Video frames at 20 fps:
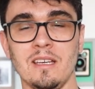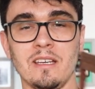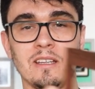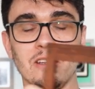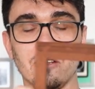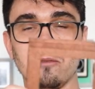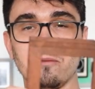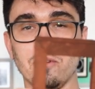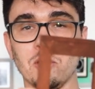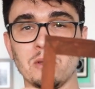
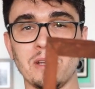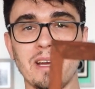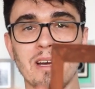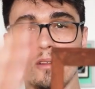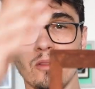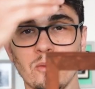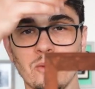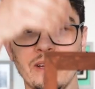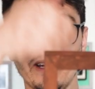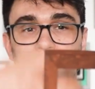You can fold it out
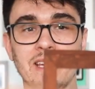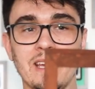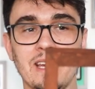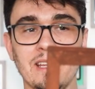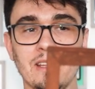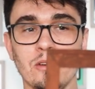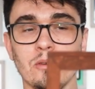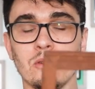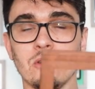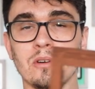the way and get
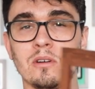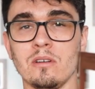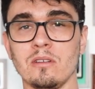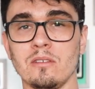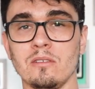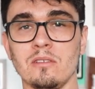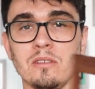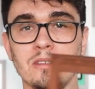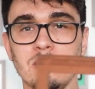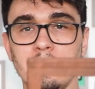your
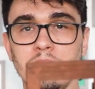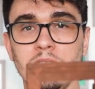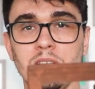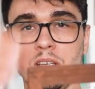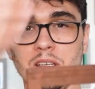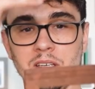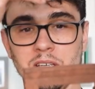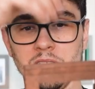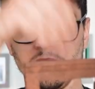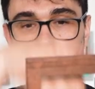
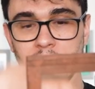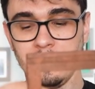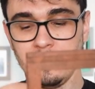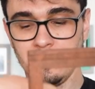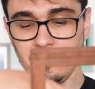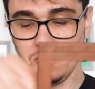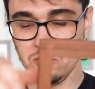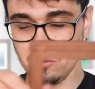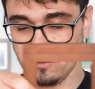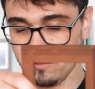
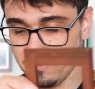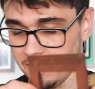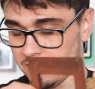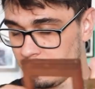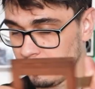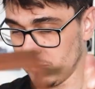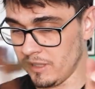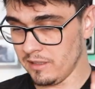film